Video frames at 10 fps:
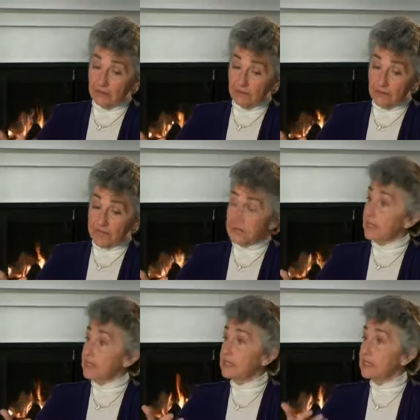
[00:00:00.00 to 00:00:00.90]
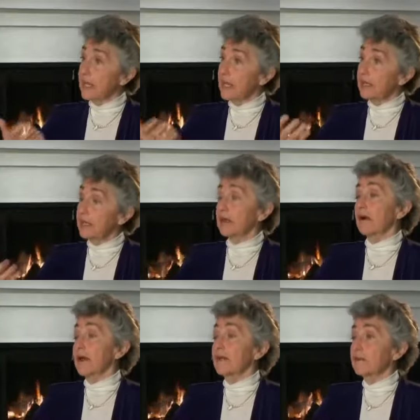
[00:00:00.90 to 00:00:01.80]
Dr. Judith Reisman
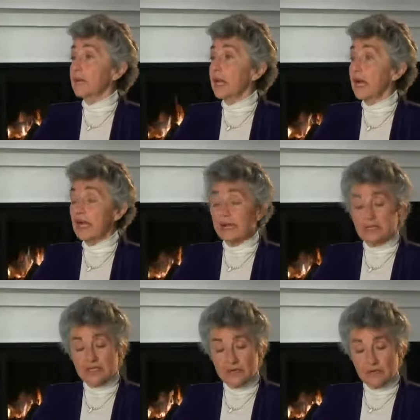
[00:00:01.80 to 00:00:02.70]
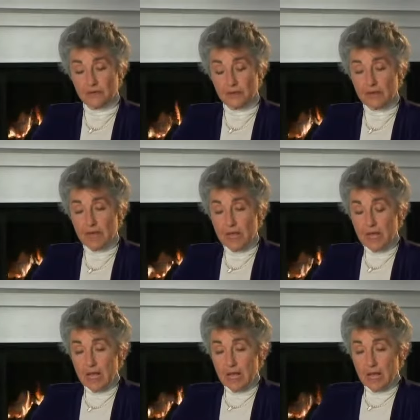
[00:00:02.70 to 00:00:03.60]
is renowned for her
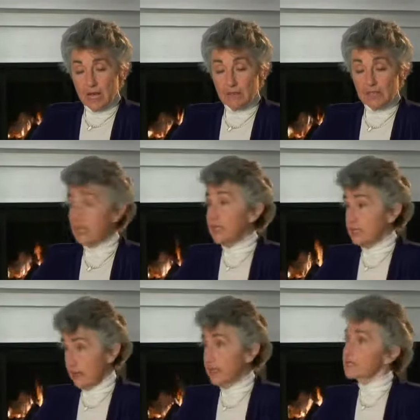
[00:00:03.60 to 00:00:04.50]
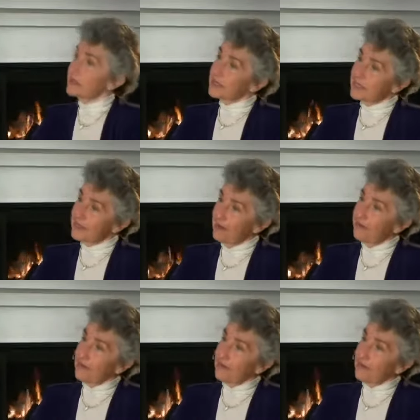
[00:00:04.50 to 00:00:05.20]
expertise on the damaging influence of